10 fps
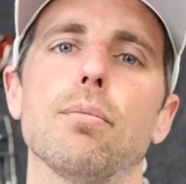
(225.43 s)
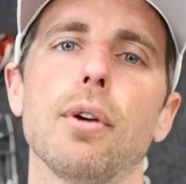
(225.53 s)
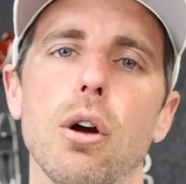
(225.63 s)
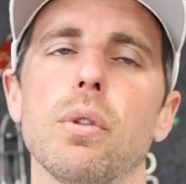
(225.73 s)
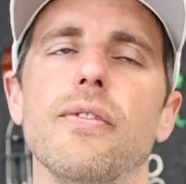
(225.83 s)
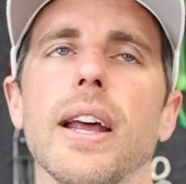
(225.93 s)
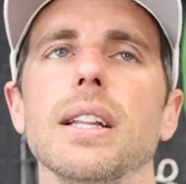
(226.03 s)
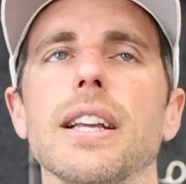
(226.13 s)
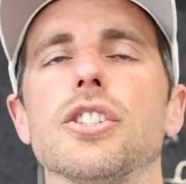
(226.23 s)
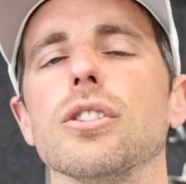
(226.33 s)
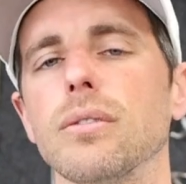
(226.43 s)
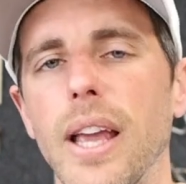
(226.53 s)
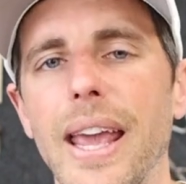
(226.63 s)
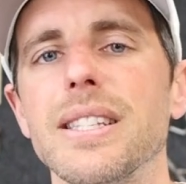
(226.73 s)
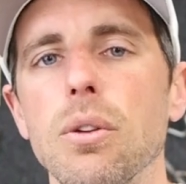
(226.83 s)
the problem with vinyl ester,
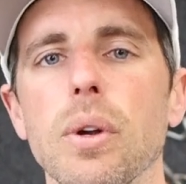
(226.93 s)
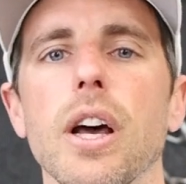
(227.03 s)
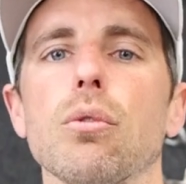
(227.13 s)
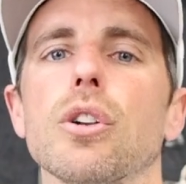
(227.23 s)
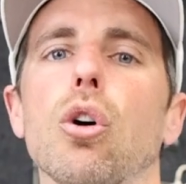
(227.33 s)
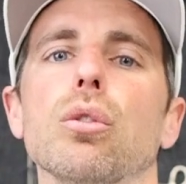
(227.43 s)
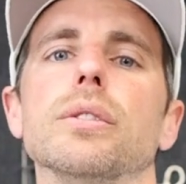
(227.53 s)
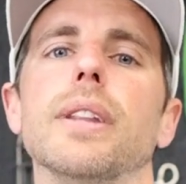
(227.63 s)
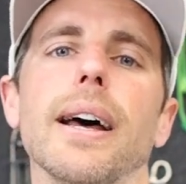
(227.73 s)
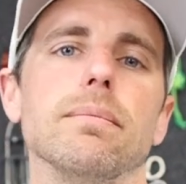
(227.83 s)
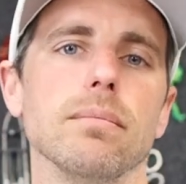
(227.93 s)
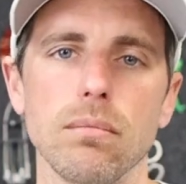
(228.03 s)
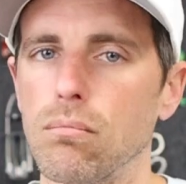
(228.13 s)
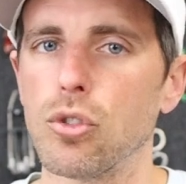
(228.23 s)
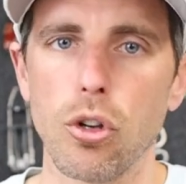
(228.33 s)
the AC100 Gold that
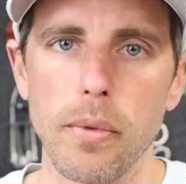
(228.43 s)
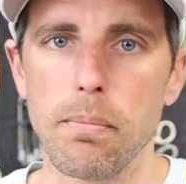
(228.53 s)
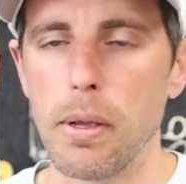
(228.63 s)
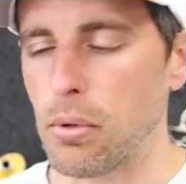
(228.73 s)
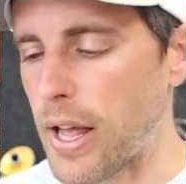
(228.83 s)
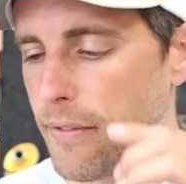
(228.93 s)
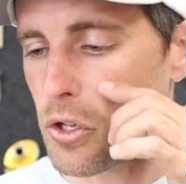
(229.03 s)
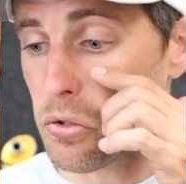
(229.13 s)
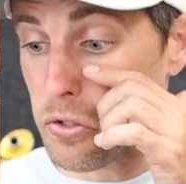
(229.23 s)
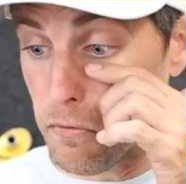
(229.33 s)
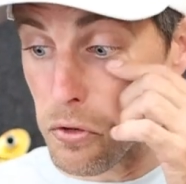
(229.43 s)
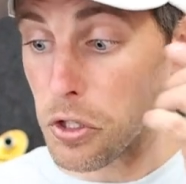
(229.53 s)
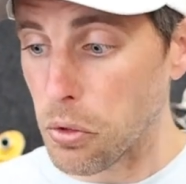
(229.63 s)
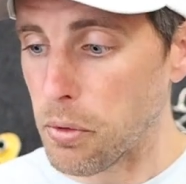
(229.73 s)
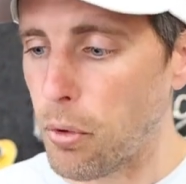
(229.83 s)
so many people have used for
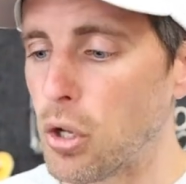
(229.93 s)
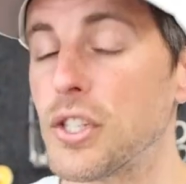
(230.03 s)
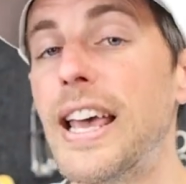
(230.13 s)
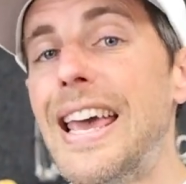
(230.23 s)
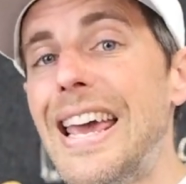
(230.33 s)
glue-in bolts,